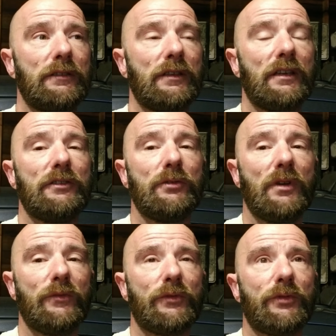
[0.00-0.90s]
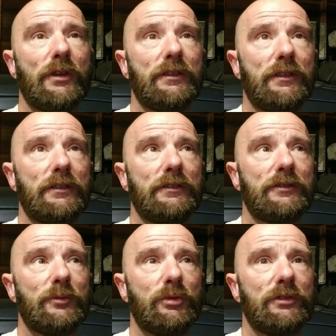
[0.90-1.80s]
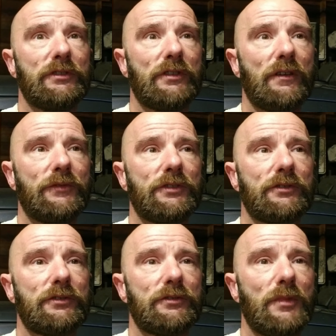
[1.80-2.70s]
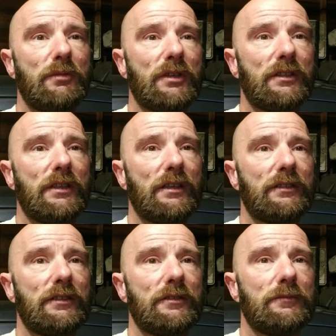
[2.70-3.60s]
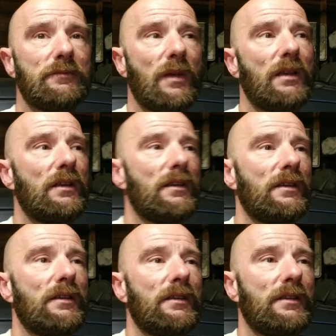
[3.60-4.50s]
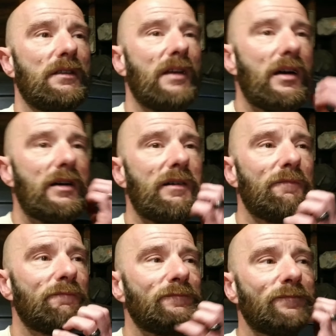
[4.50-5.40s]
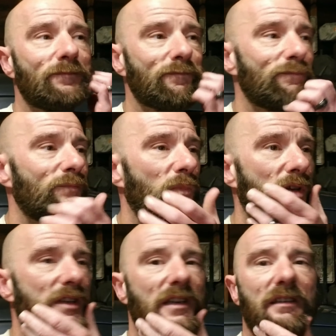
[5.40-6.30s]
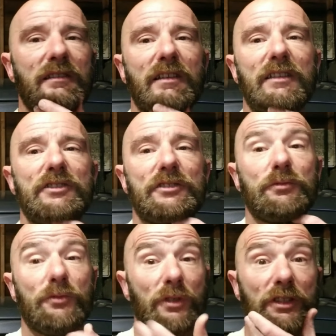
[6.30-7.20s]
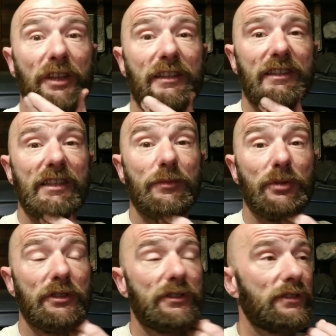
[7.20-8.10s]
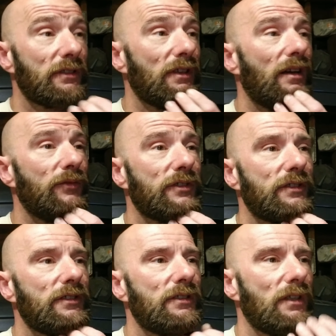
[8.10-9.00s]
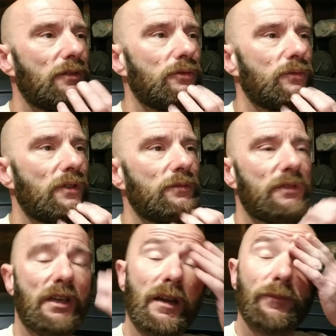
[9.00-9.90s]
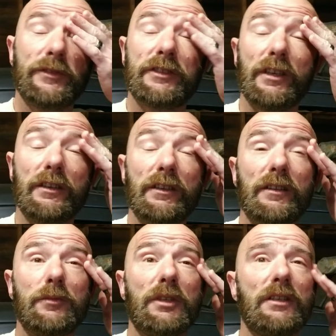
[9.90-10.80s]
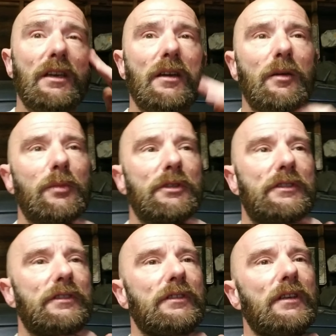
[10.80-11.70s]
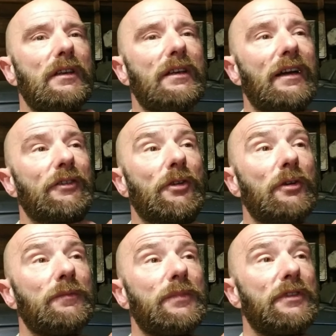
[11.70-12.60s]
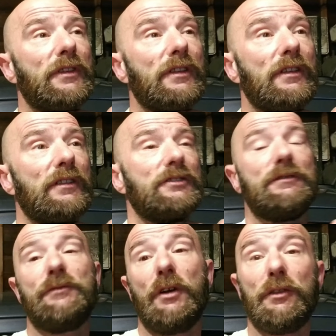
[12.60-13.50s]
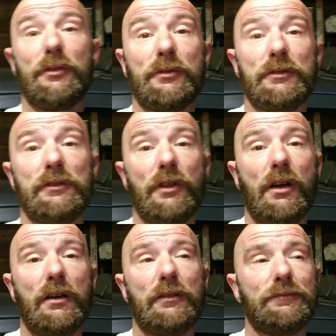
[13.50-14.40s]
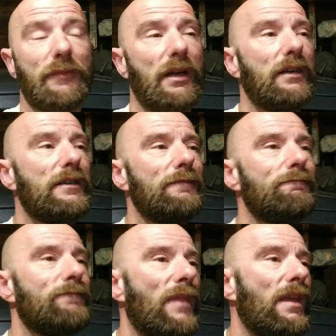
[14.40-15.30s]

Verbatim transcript: I think I do have a friend that is a police officer, so maybe I could ask him. Um, but yeah, I just would really like to keep it. Obviously, I wouldn't want him to confiscate it on me, but I don't know. But then again, I should follow the law. Um,